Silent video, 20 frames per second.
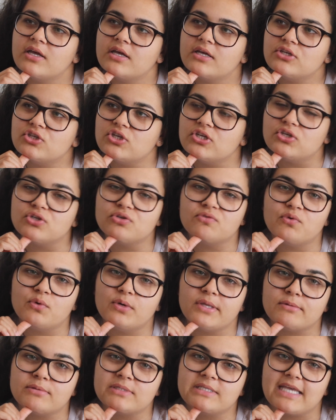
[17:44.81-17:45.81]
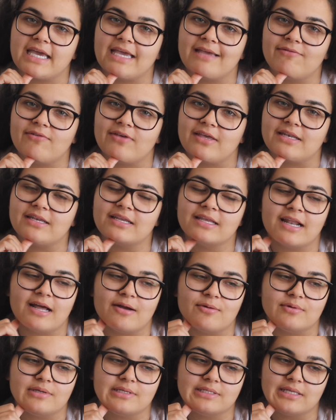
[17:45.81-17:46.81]
She just thought it was David, and I
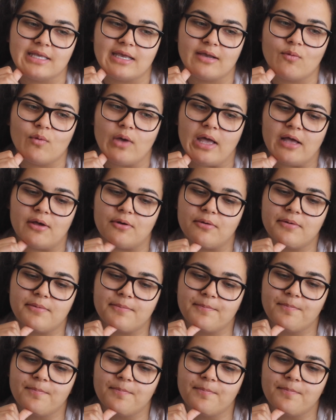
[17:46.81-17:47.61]
was like, wow,